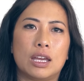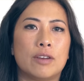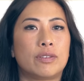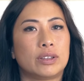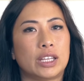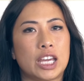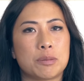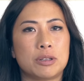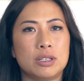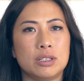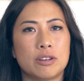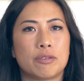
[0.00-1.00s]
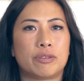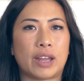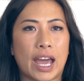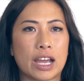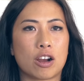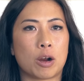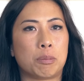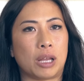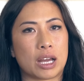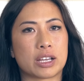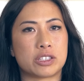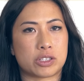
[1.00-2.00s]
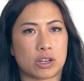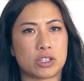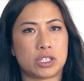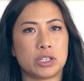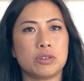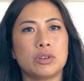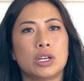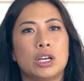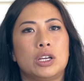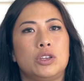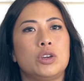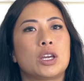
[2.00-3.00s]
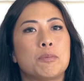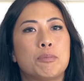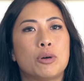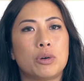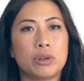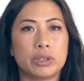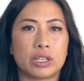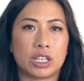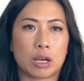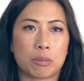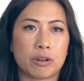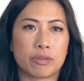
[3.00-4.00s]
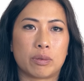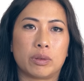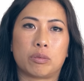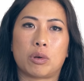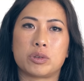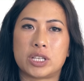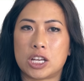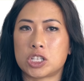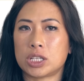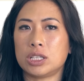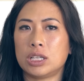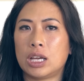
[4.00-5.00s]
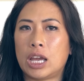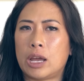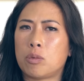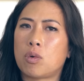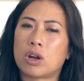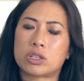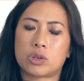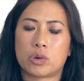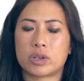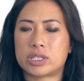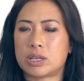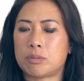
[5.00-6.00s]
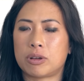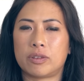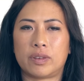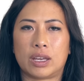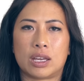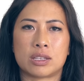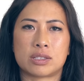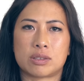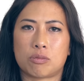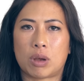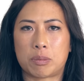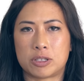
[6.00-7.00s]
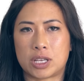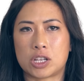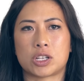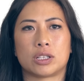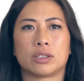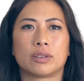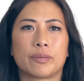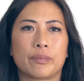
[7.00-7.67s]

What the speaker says: If a label, flag, or block concerns you, you can pull the number from the rotation and work towards improving its reputation.